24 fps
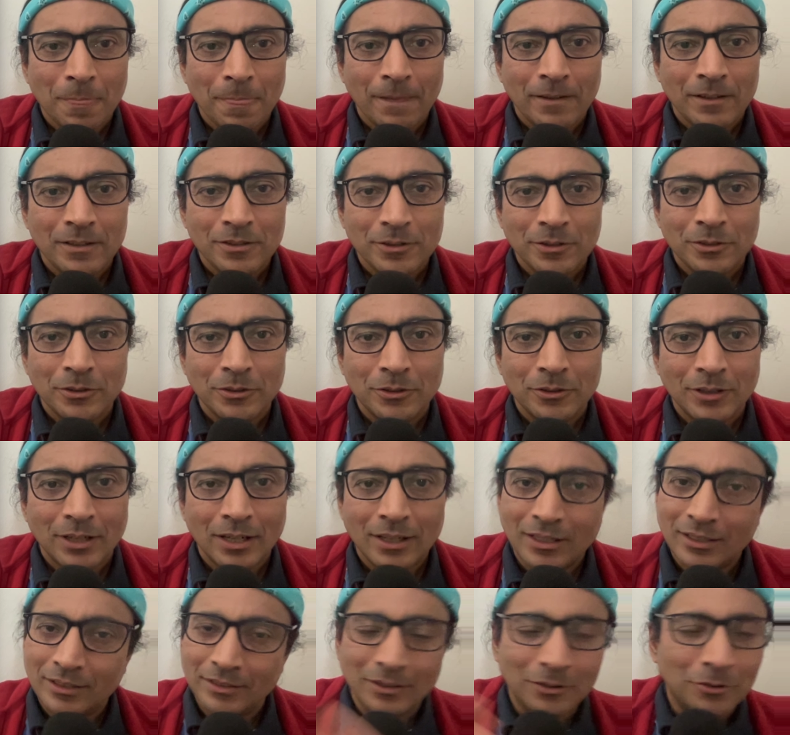So
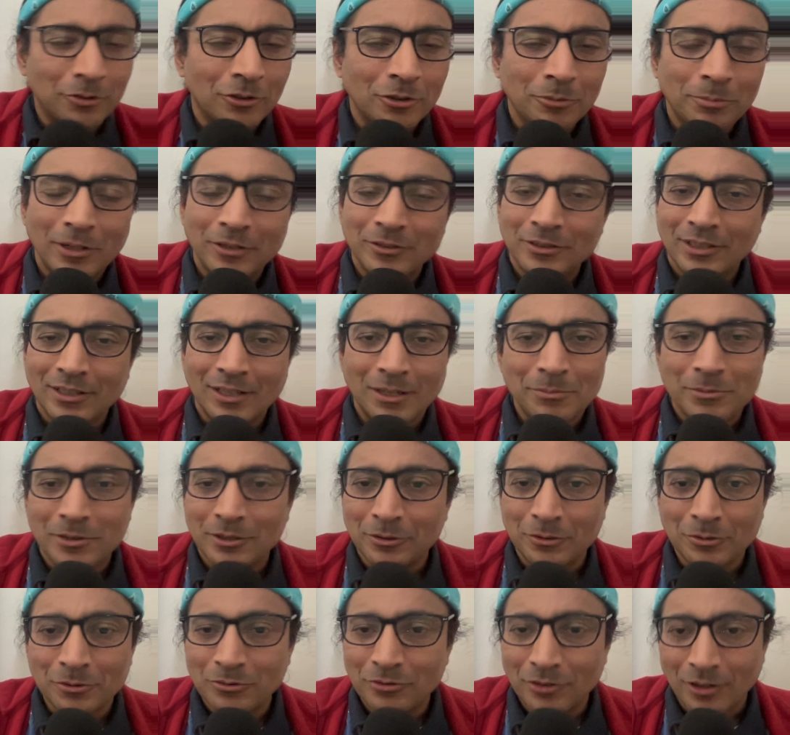again, cocoa powder comes in
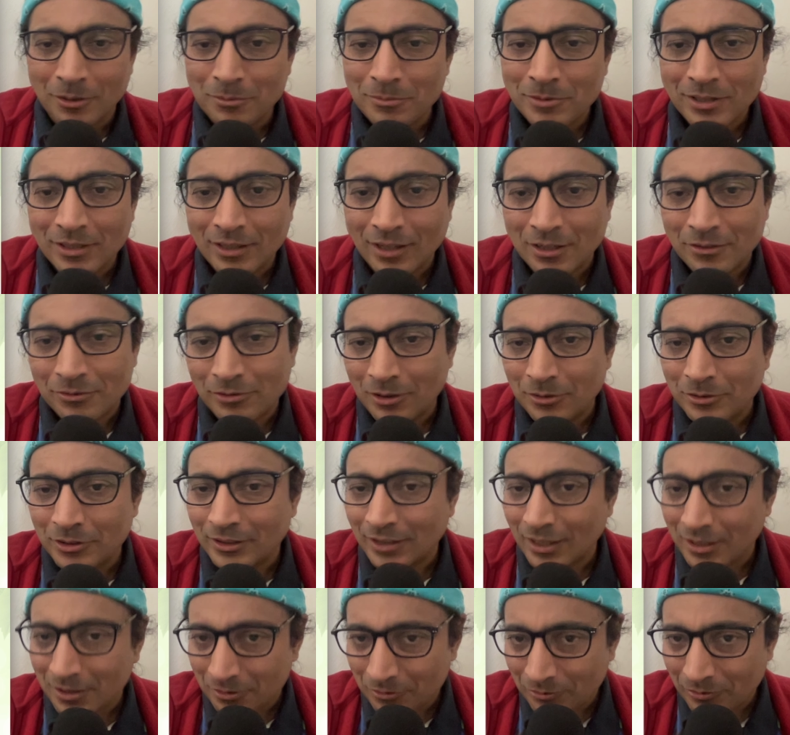two forms. I found a
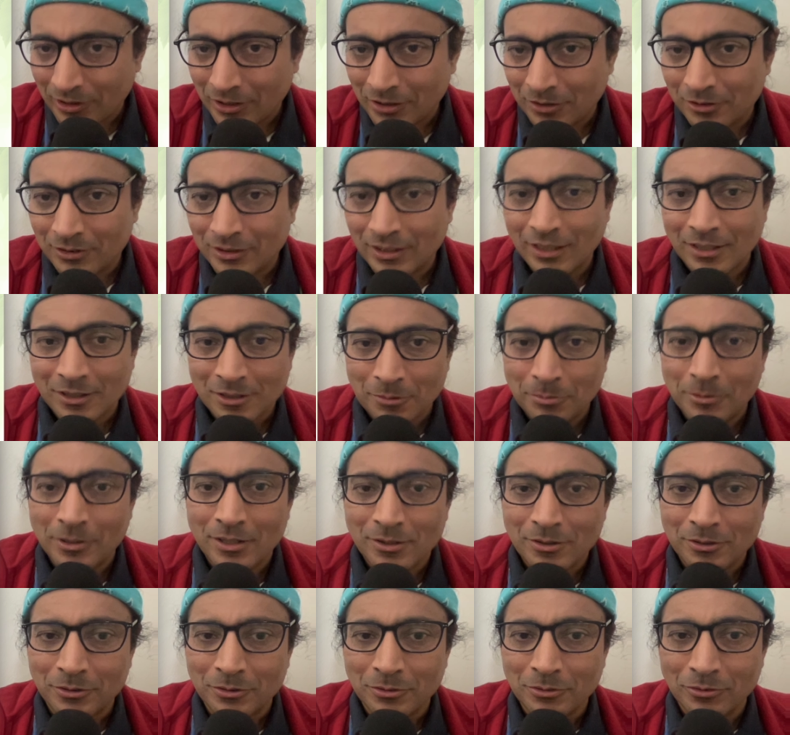nice video that
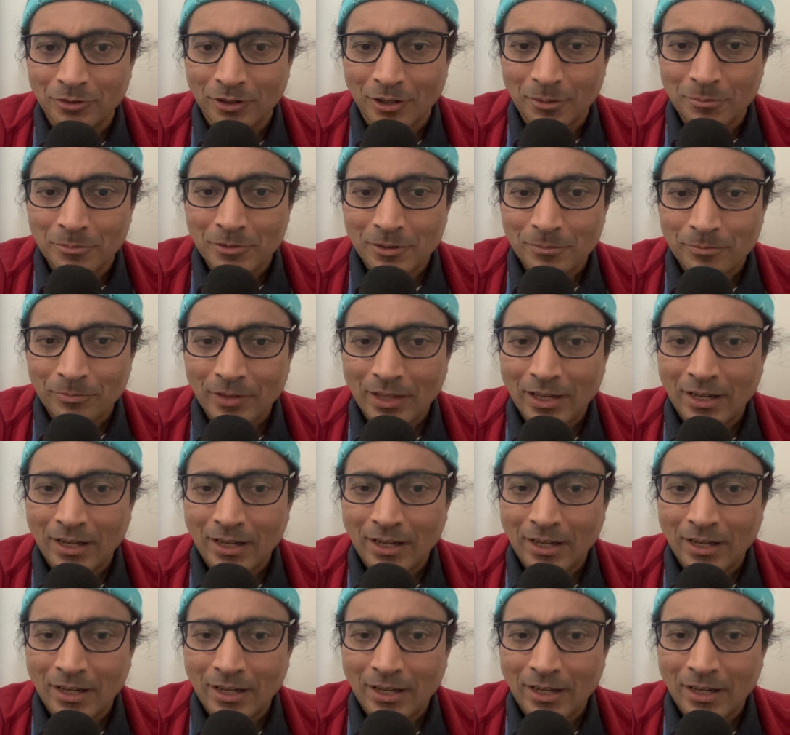explains the two forms.